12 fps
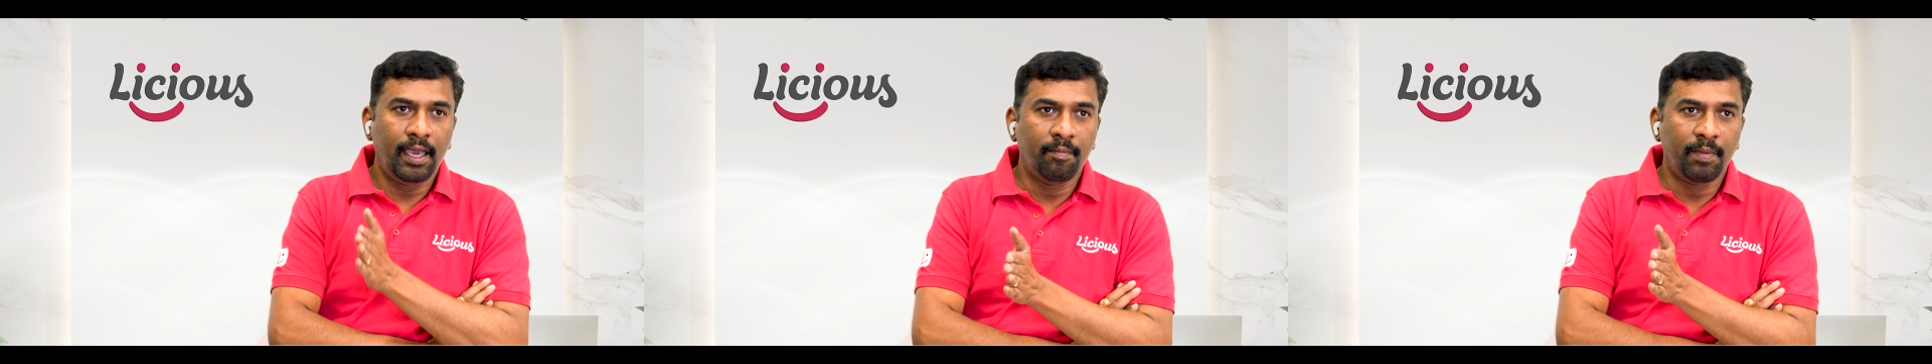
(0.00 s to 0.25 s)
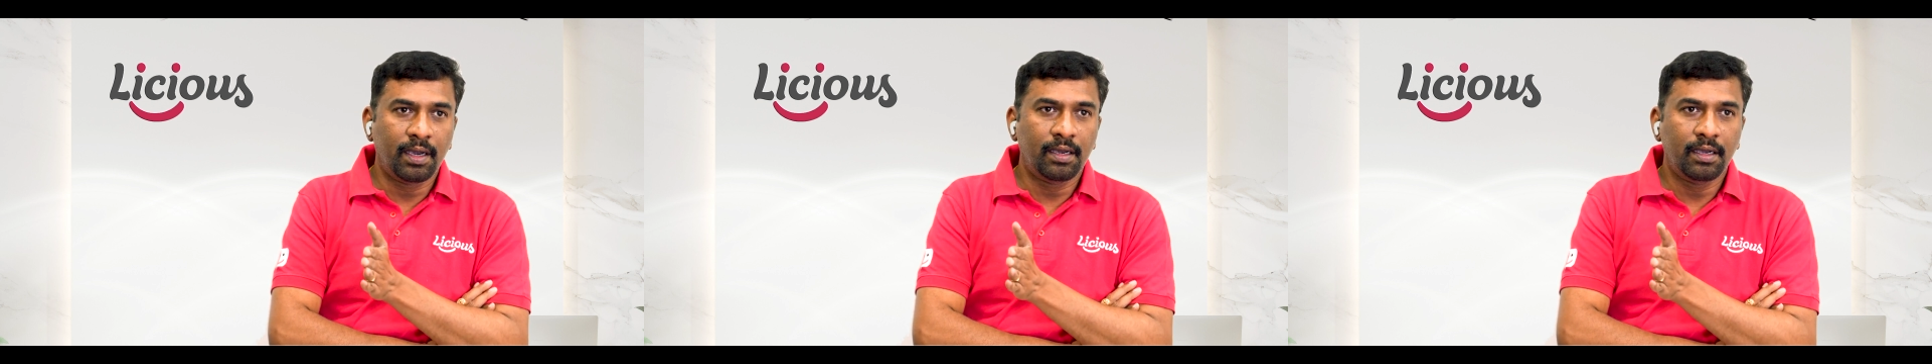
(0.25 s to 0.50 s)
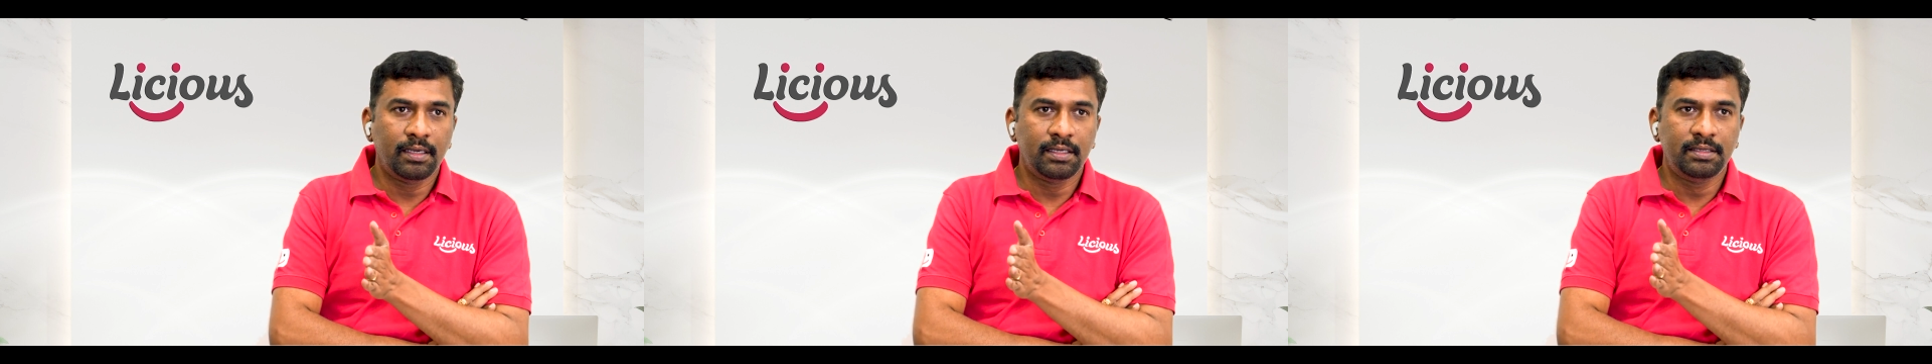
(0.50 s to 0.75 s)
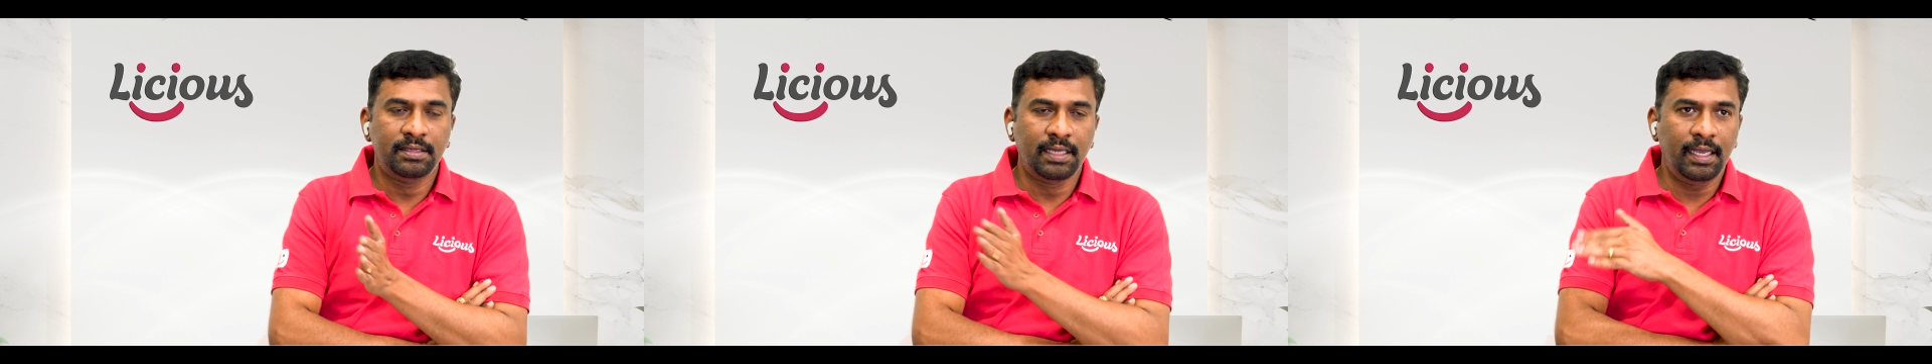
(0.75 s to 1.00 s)
among
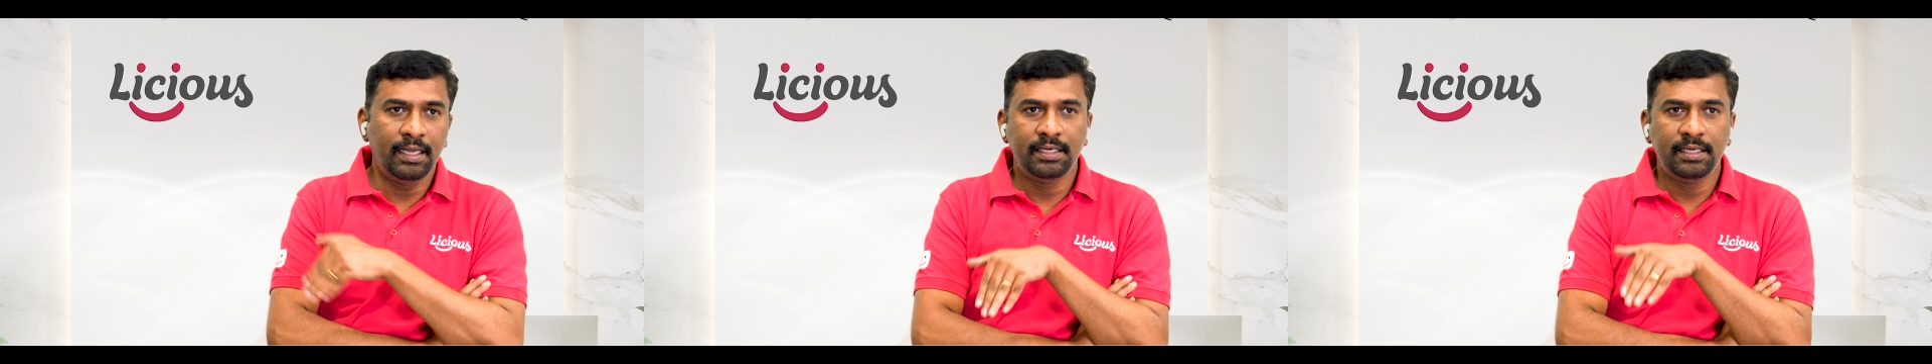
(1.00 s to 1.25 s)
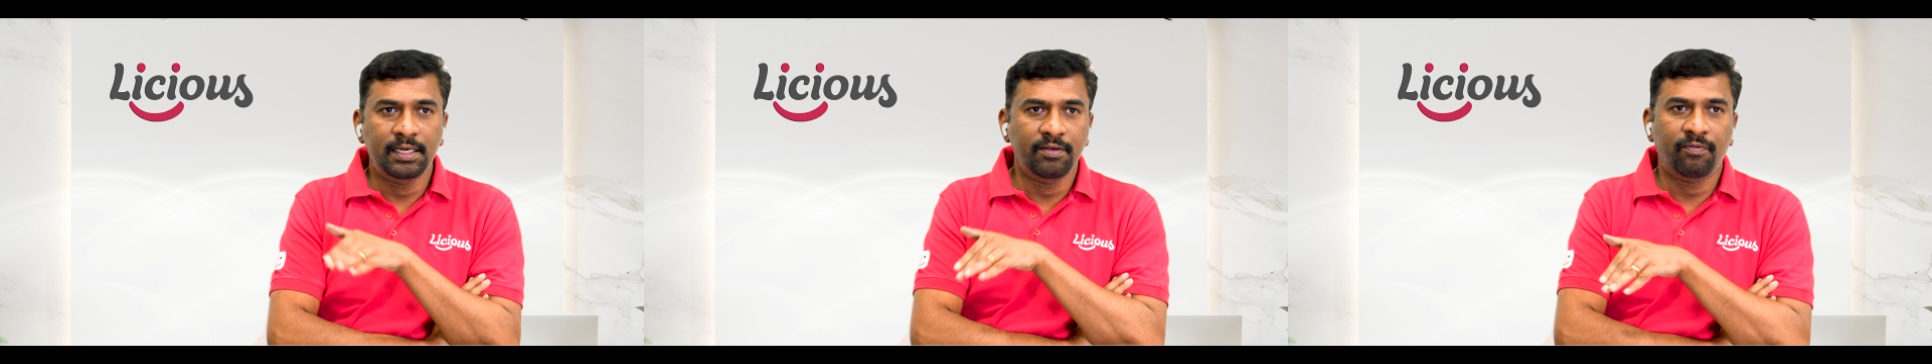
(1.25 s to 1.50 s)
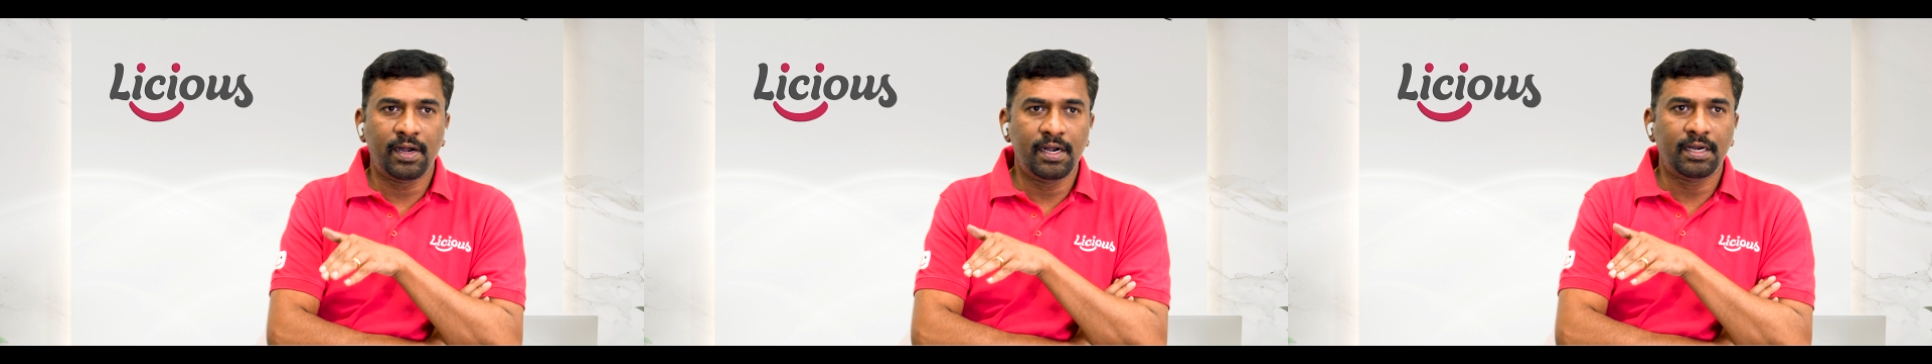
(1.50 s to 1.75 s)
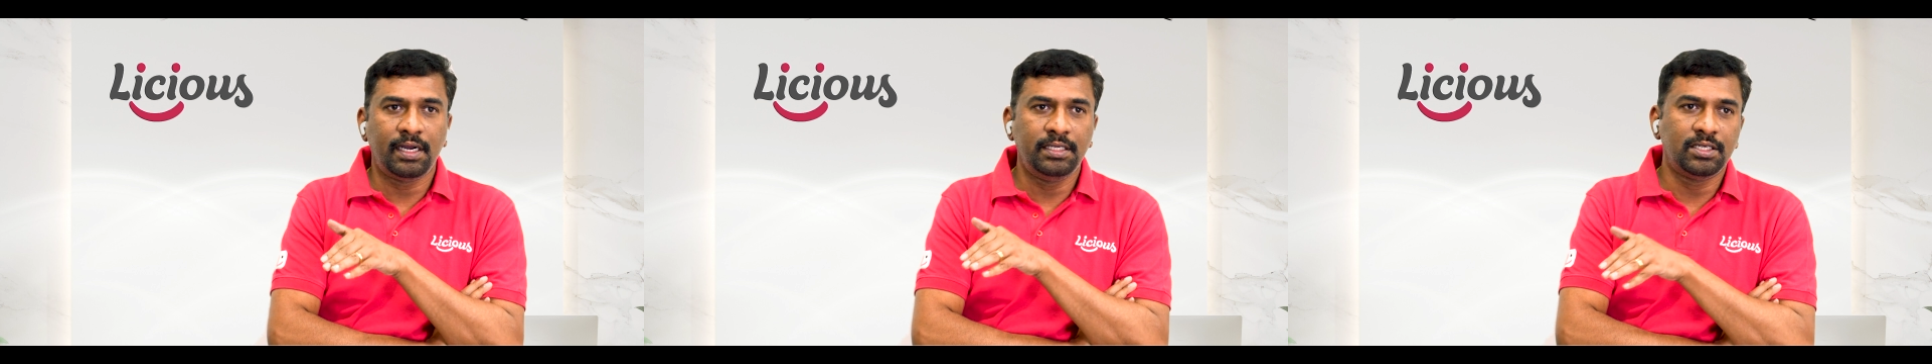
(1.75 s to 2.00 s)
3
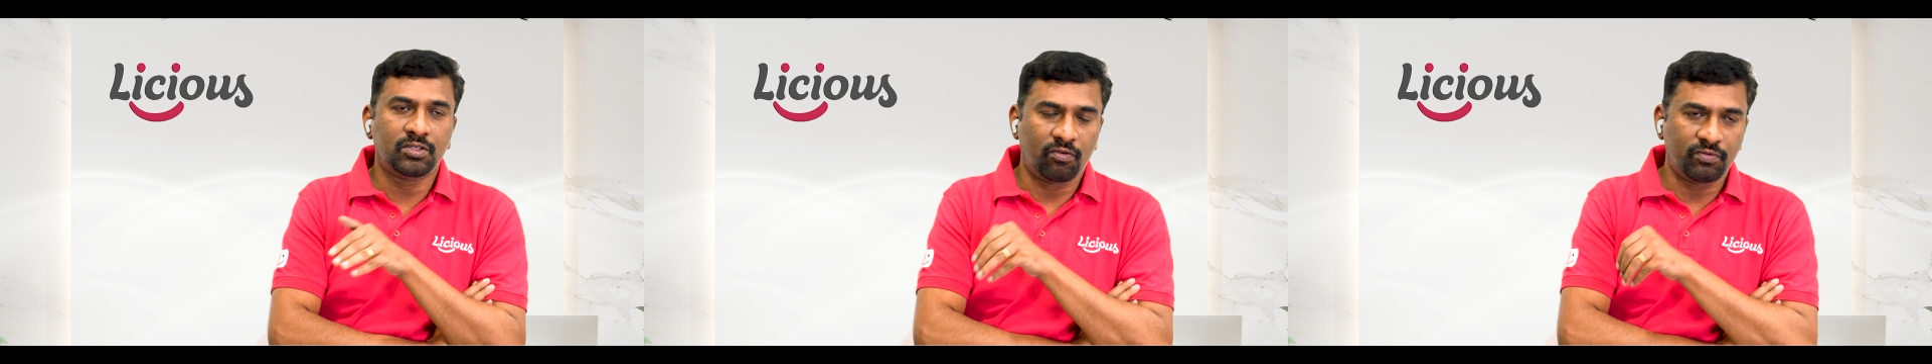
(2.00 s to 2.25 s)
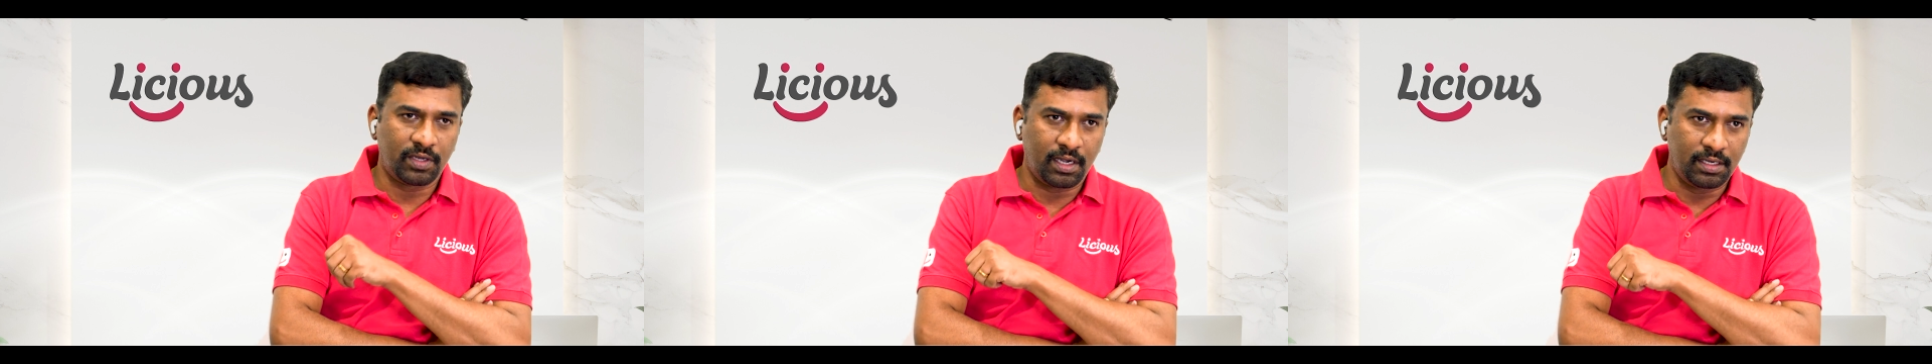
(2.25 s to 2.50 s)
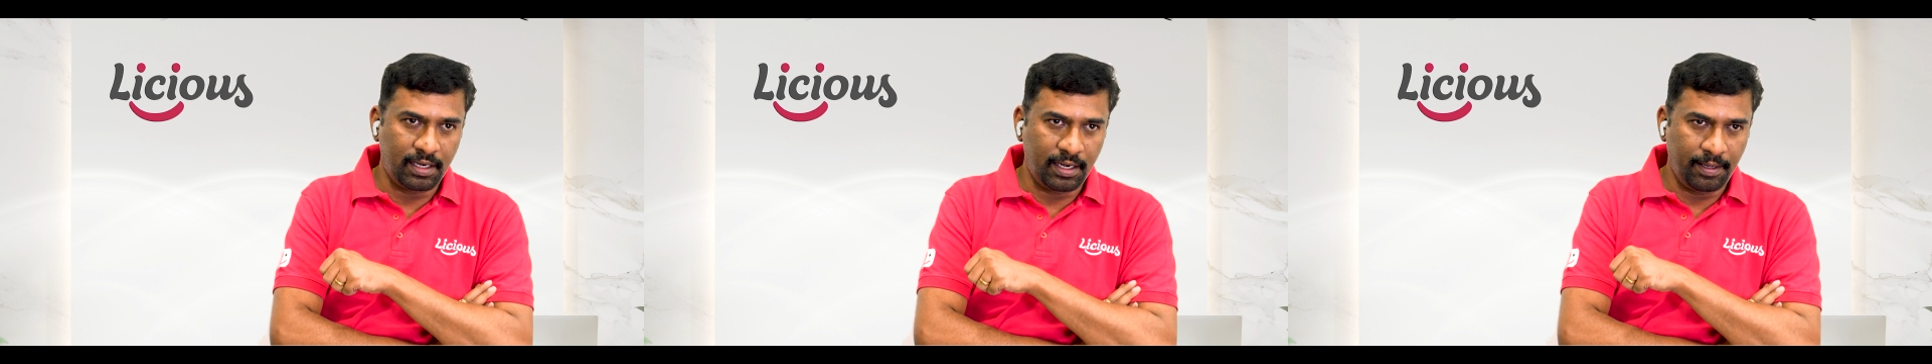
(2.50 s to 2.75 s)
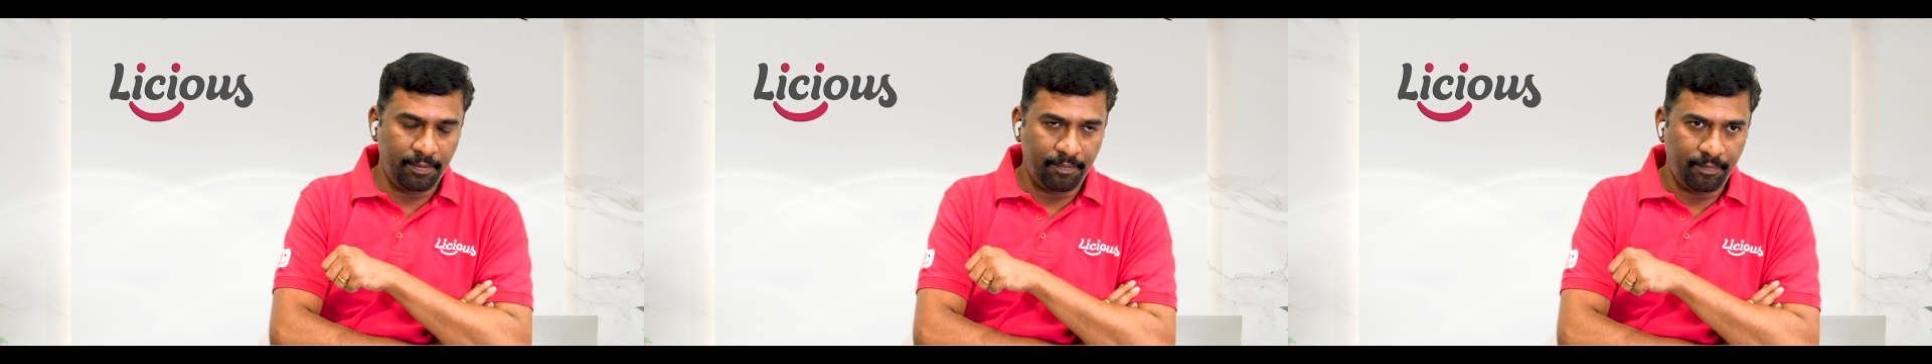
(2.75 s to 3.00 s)
different regions of the
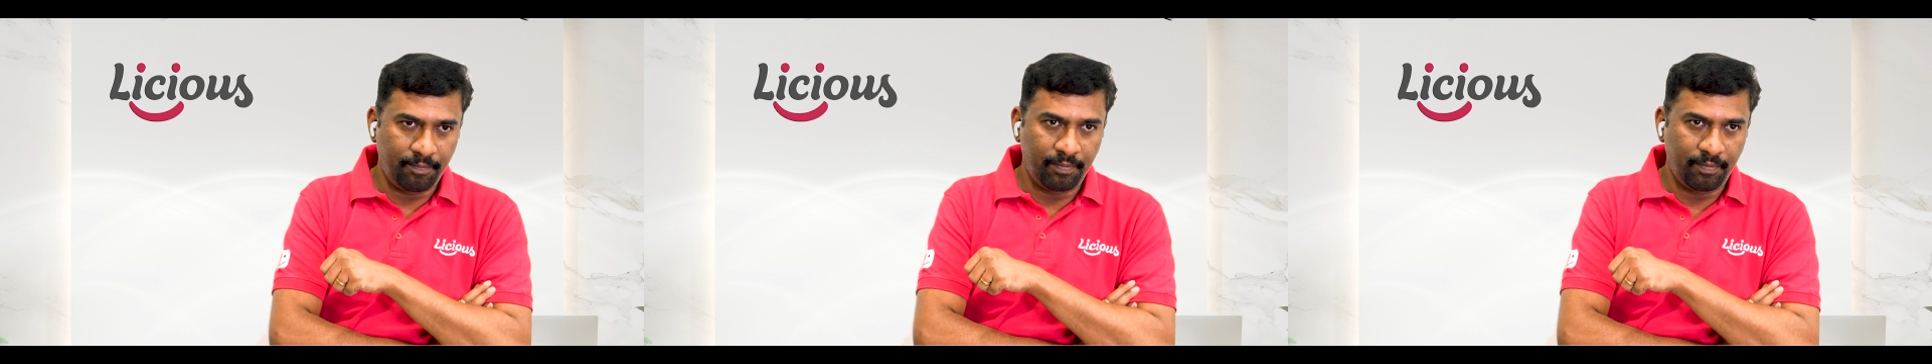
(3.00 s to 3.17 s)
country,